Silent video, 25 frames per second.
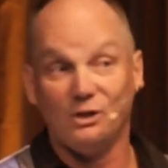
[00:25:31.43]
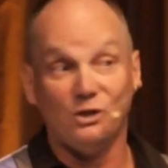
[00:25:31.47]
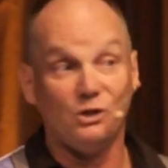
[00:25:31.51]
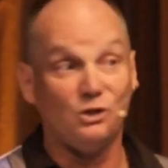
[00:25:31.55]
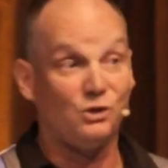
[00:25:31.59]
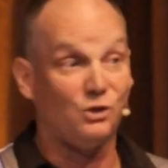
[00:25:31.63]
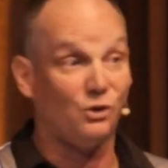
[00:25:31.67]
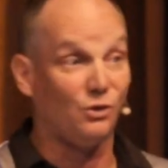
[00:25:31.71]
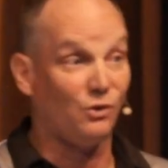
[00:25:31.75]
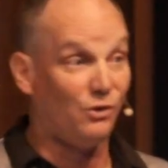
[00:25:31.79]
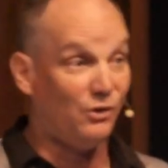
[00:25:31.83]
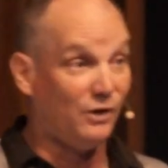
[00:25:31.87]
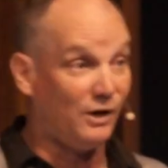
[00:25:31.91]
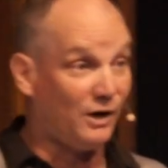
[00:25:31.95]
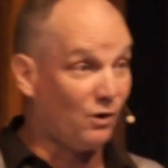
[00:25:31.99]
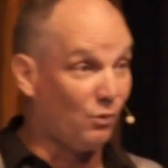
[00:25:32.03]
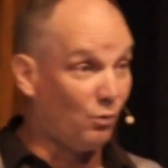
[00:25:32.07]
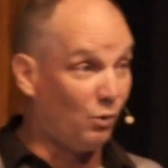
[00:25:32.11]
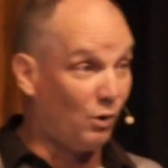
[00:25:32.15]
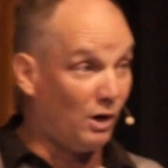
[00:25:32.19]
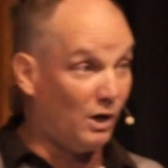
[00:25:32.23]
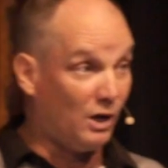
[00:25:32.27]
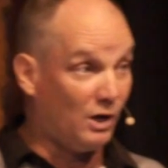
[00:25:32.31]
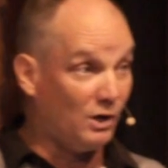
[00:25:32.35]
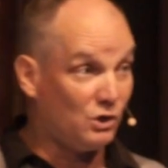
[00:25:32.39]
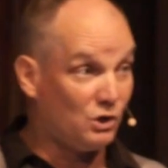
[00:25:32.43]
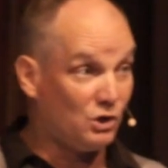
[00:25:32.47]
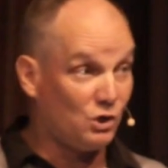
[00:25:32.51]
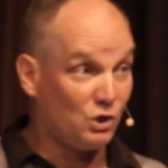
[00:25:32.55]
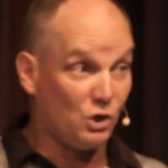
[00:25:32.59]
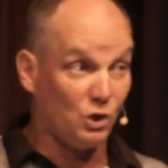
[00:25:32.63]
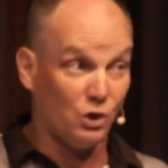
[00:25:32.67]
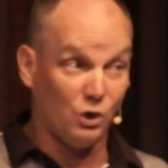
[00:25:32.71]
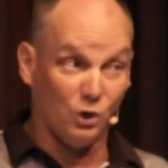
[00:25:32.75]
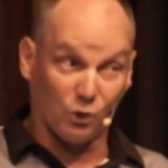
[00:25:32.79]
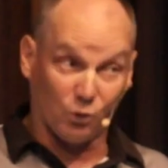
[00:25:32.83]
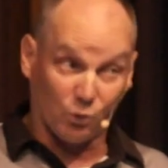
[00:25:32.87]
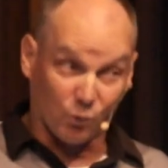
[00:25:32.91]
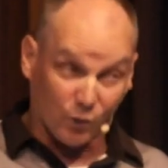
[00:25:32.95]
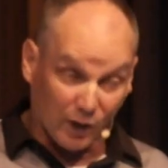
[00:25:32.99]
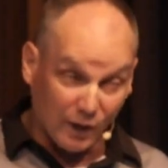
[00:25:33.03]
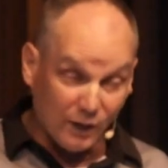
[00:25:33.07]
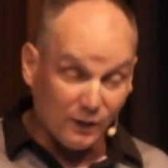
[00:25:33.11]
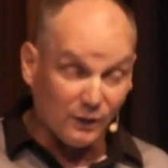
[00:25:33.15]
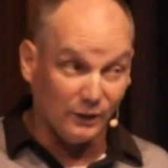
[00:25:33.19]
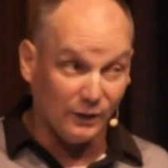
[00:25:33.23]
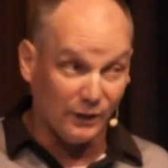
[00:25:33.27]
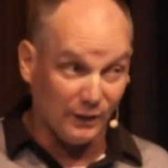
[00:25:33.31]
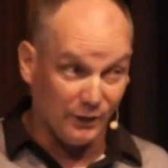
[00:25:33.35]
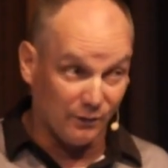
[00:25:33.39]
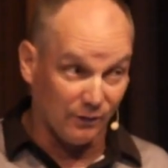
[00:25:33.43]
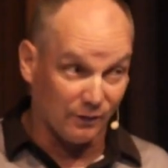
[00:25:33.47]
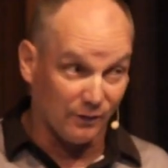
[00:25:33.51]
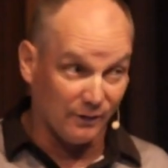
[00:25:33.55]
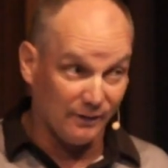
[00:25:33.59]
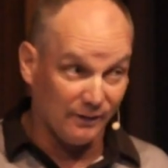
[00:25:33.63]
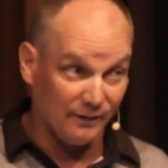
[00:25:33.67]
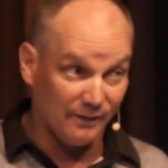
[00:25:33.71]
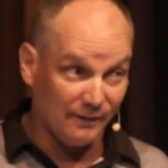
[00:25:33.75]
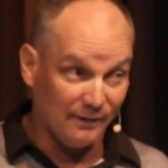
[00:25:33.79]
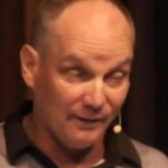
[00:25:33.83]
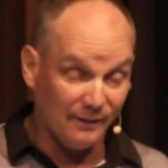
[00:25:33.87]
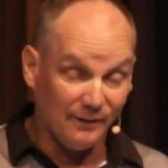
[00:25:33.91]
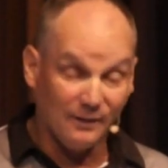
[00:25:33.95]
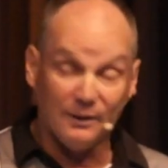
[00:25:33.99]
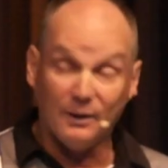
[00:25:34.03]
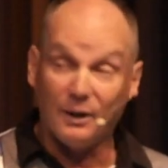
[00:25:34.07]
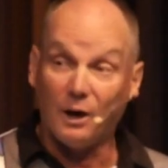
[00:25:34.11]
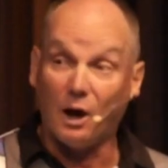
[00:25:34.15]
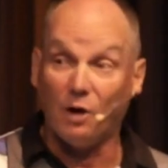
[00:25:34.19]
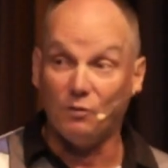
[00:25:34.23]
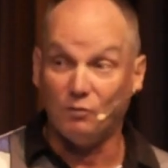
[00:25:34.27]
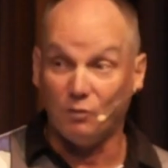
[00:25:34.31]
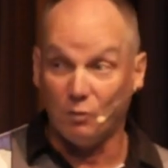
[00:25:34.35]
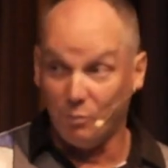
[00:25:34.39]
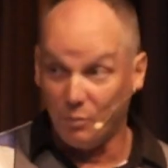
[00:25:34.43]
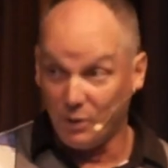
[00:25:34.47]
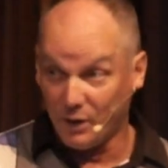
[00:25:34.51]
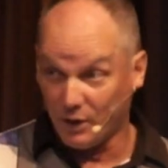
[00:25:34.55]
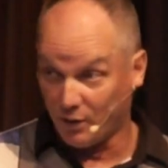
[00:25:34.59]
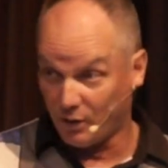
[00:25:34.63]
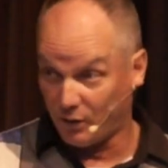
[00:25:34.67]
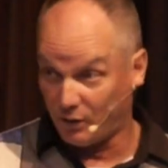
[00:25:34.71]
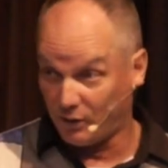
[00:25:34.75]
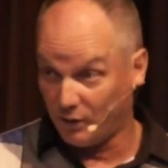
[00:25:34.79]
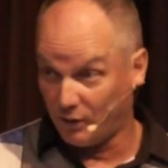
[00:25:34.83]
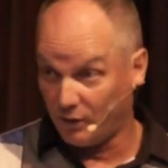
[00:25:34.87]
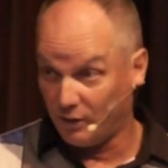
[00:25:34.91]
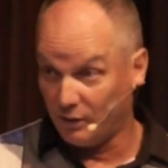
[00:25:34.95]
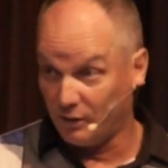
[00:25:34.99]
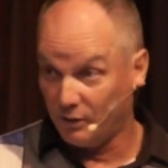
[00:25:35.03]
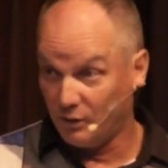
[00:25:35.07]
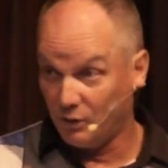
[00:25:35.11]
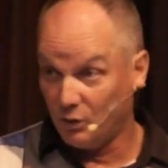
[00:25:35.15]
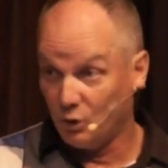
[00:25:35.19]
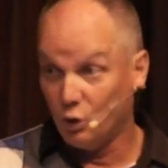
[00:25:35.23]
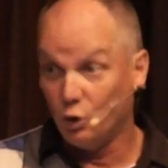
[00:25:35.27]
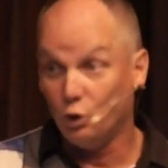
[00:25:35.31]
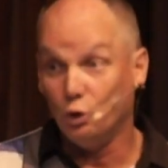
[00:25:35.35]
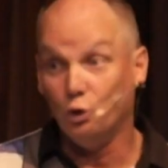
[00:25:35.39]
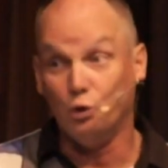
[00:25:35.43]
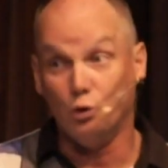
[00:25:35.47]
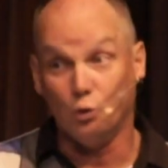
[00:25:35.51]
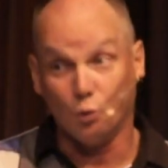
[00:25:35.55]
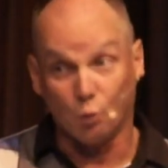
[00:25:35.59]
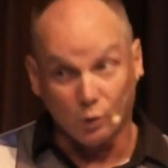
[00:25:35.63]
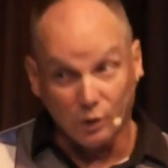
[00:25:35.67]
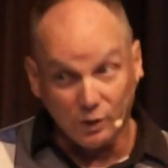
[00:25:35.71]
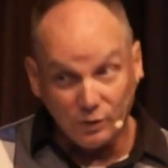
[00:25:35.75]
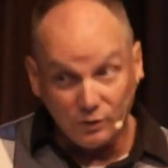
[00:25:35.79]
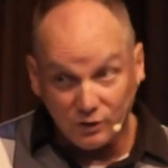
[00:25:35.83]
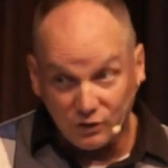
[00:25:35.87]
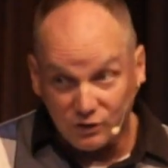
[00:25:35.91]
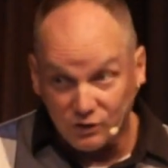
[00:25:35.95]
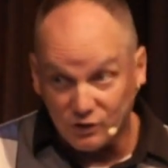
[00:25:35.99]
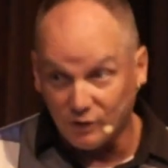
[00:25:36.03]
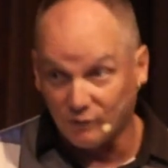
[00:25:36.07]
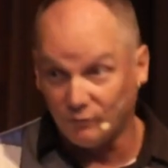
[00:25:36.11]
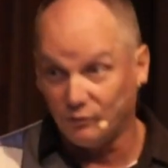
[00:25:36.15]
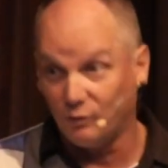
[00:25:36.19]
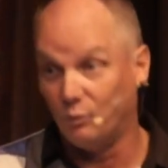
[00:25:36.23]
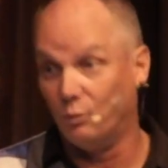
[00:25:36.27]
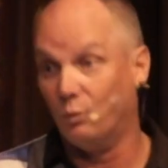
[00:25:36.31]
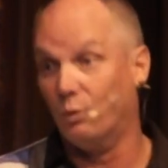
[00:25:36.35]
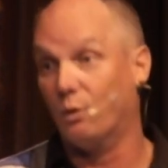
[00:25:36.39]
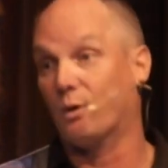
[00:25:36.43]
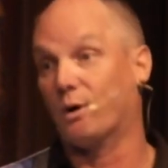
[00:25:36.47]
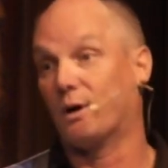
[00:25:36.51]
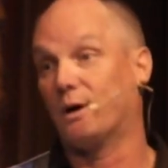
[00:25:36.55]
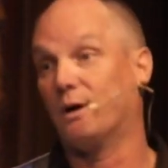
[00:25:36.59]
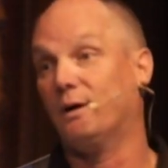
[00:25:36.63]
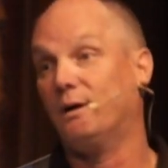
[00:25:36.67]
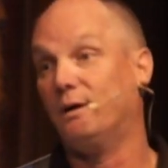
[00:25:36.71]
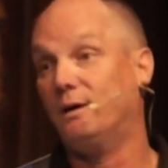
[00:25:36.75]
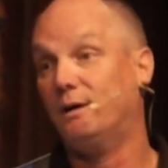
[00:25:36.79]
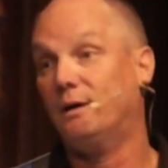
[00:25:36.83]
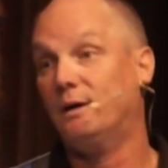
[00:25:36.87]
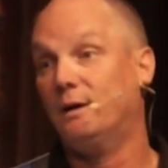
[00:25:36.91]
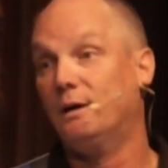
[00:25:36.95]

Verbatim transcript: So there was the great leader of America during the Civil War,